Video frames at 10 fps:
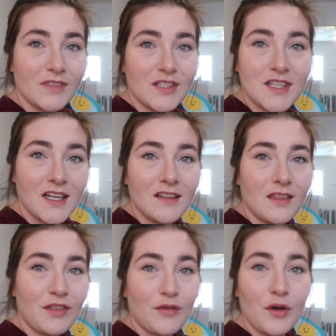you see it,
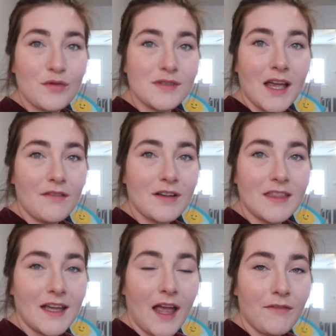throws
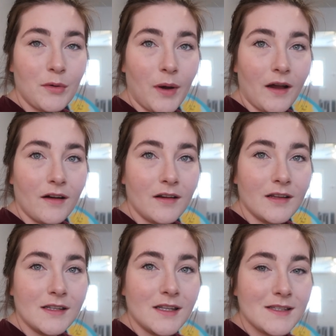everything everywhere.
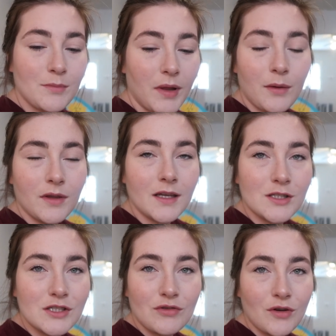He doesn't play with it, he
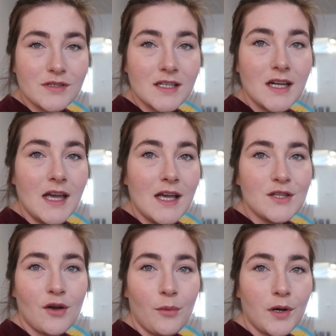just throws it.
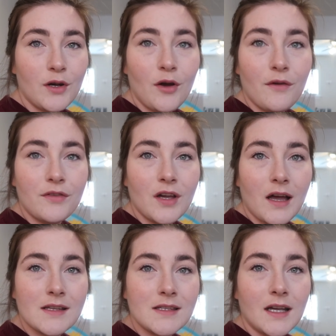So I want to know if you
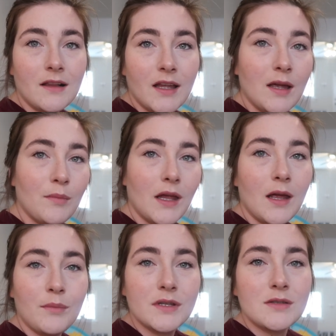guys like clean
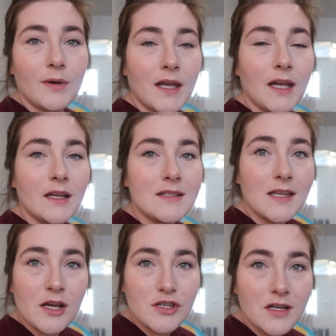in between
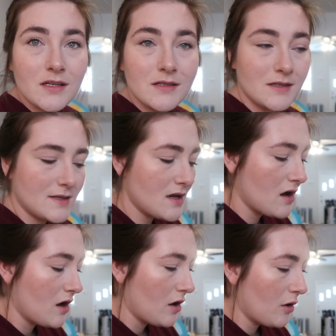sessions,
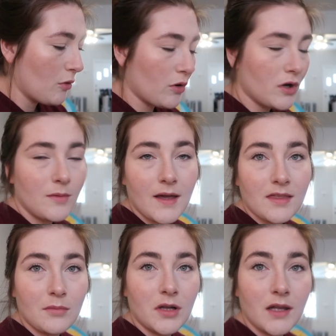or you make
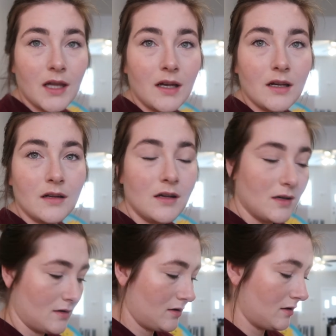them clean
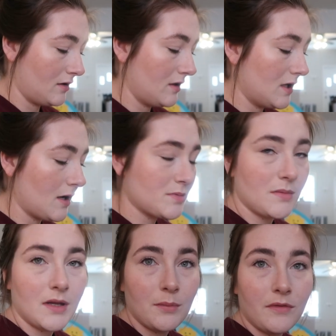clean up
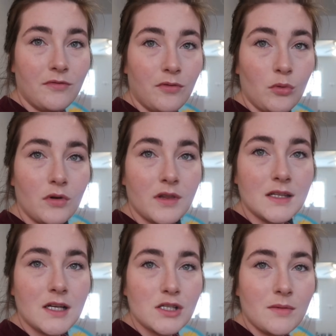something before they
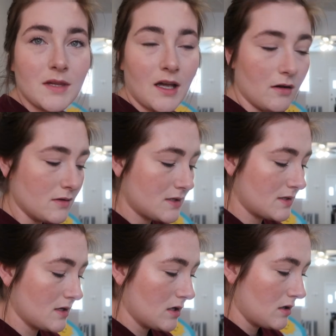touch something
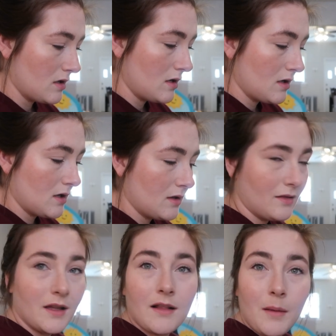else.
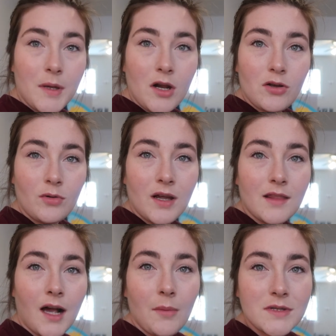Like, let me know in
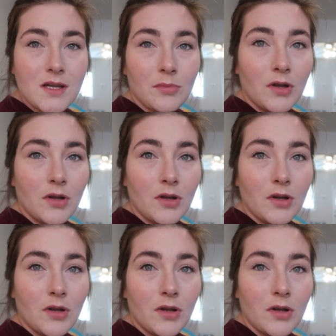the comments down